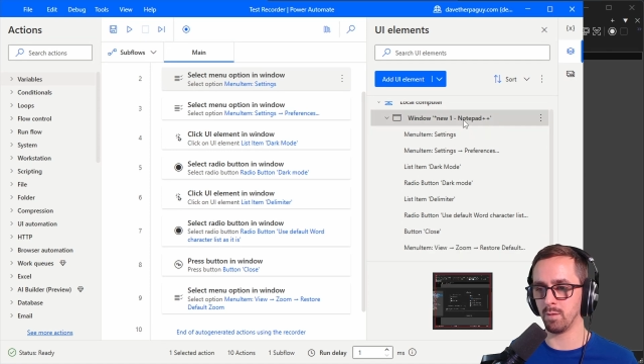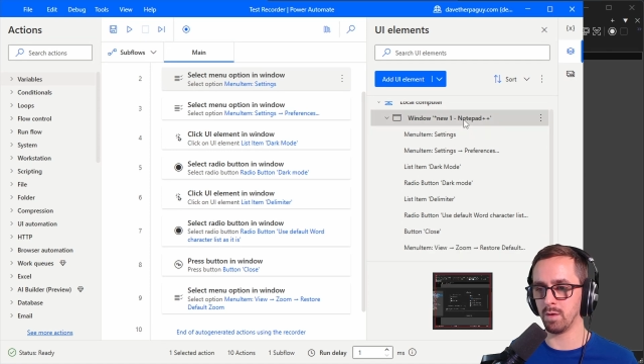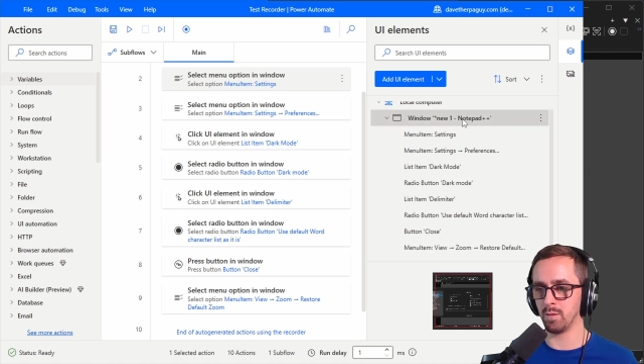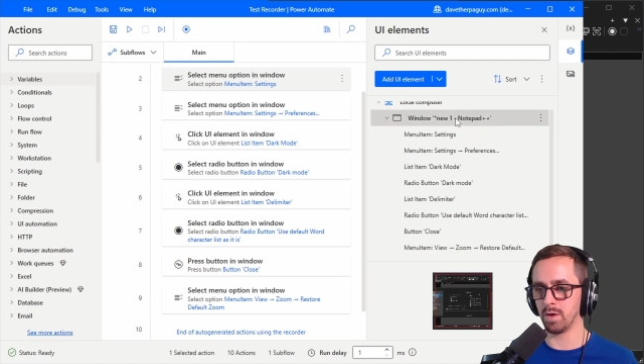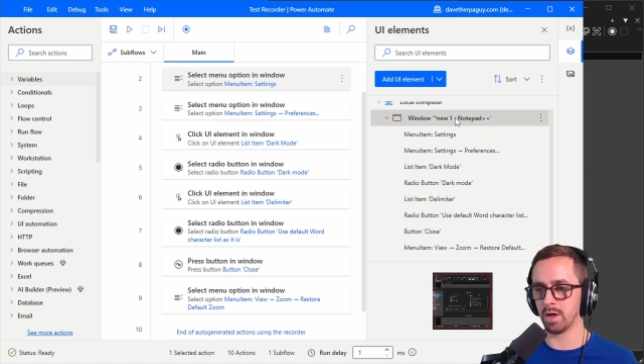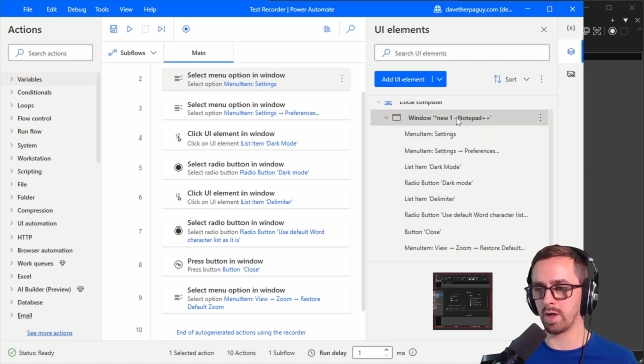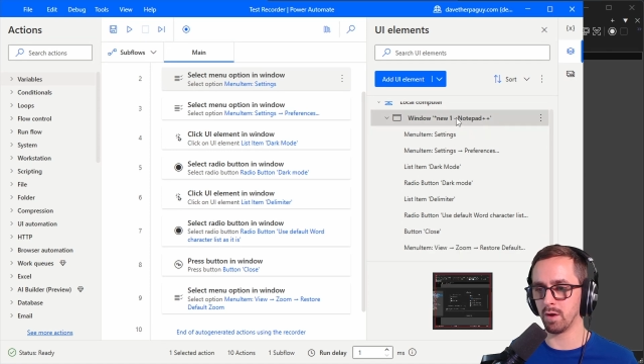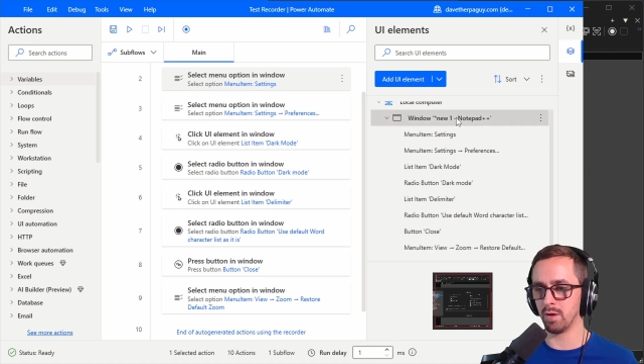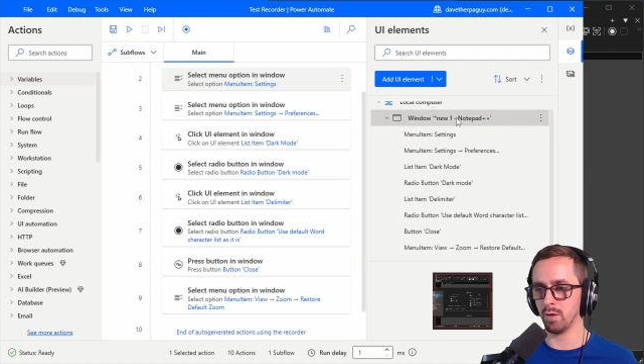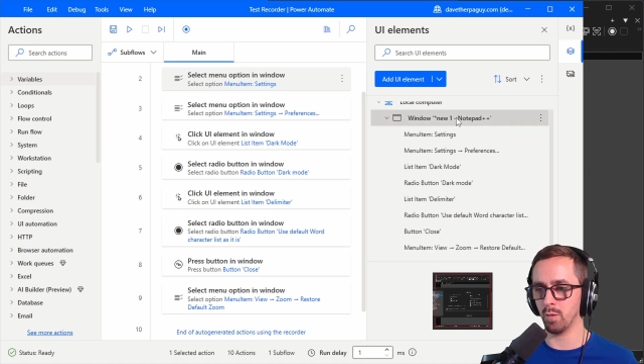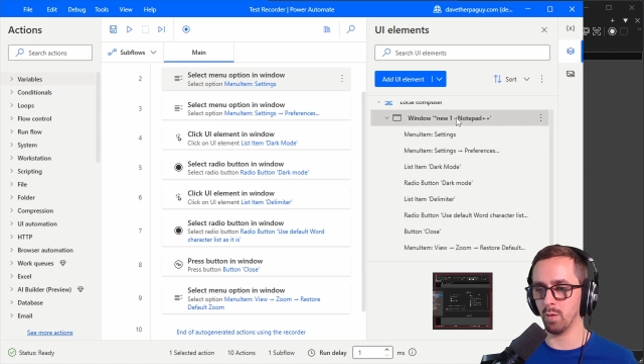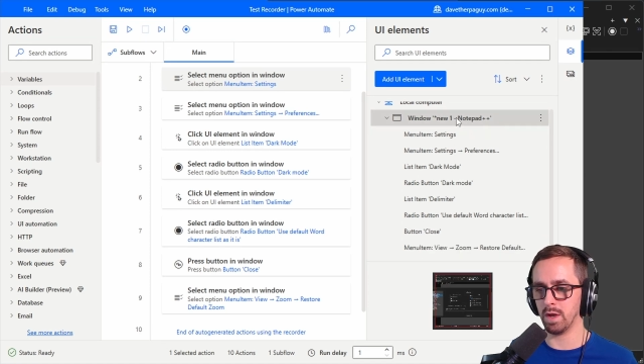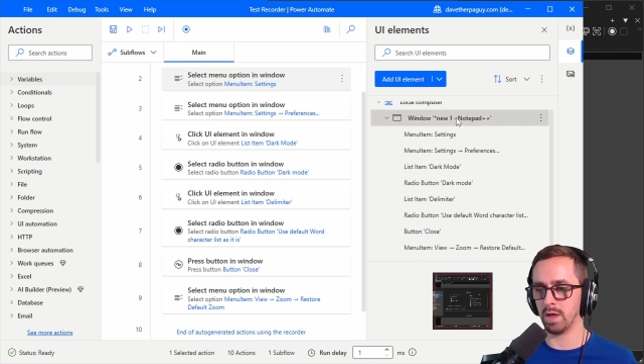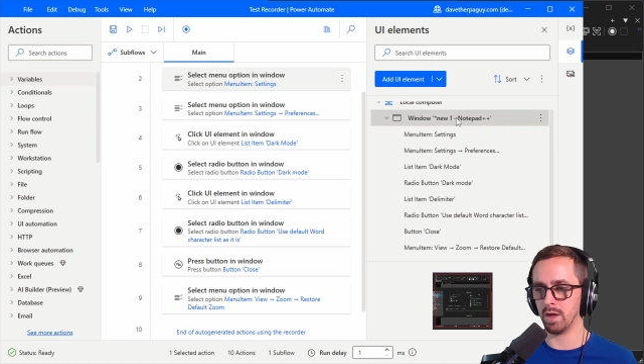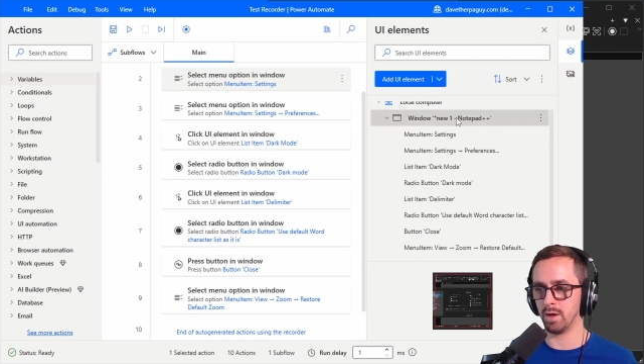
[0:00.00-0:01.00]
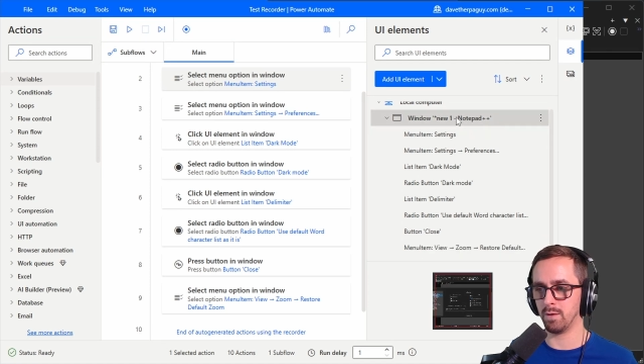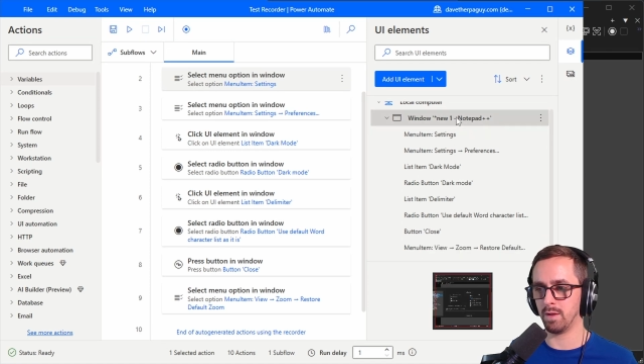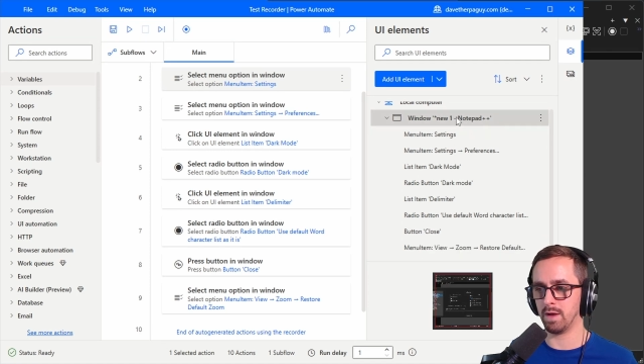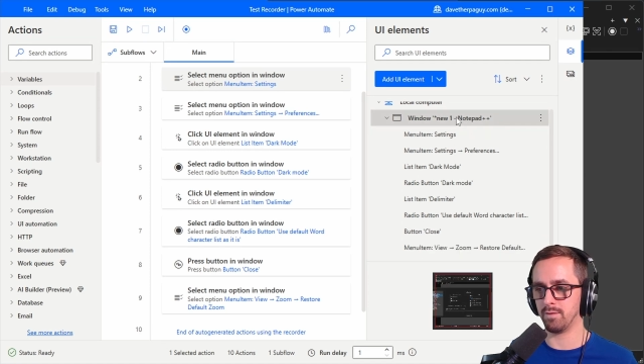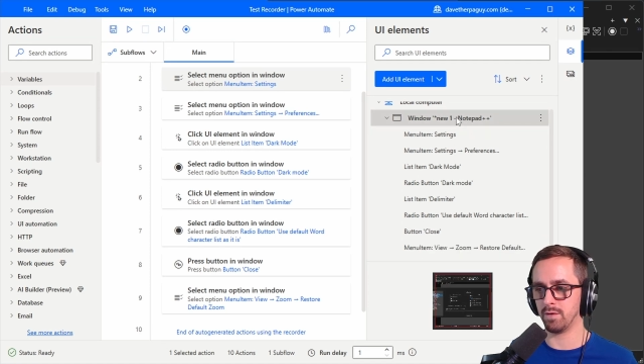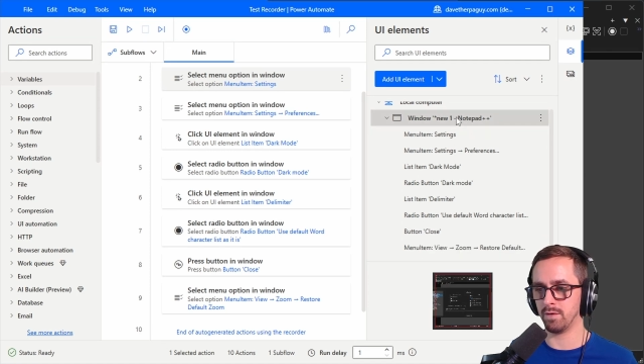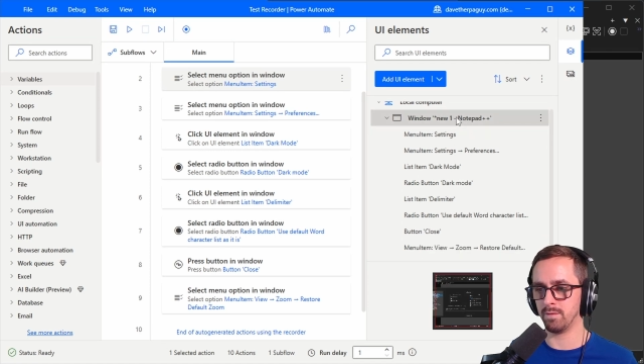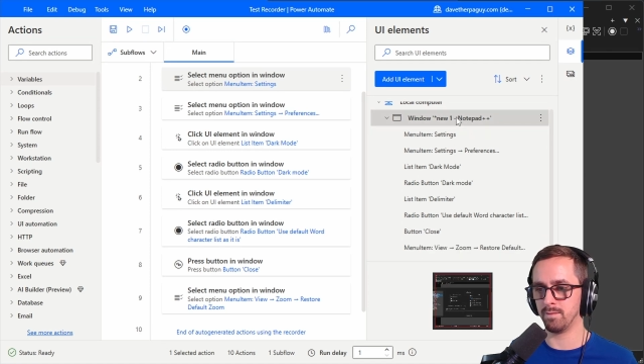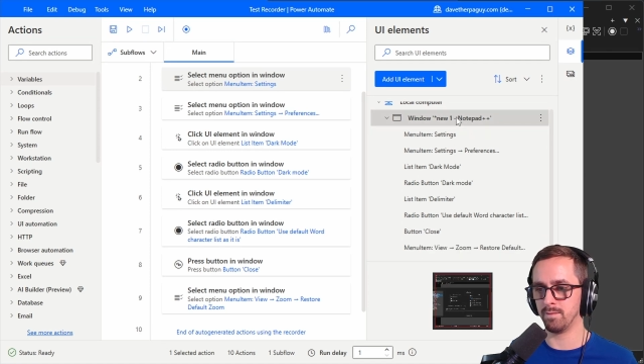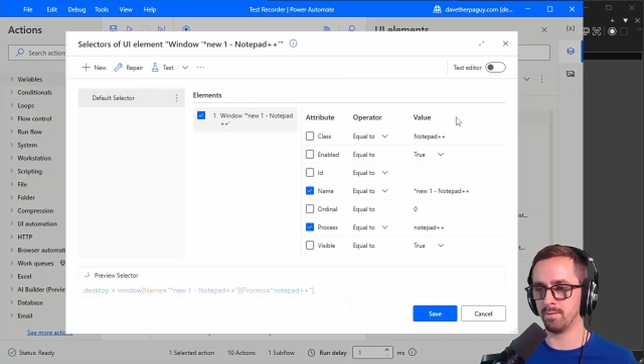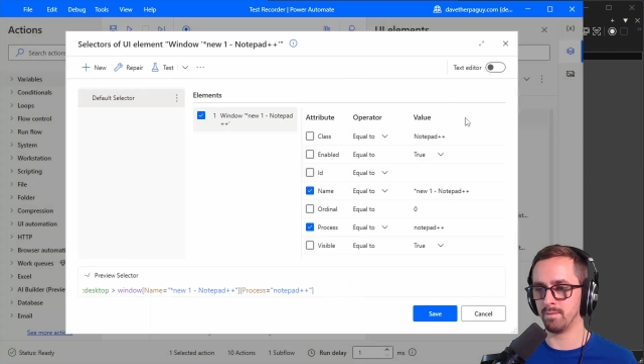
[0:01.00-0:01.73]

we want to go to the window level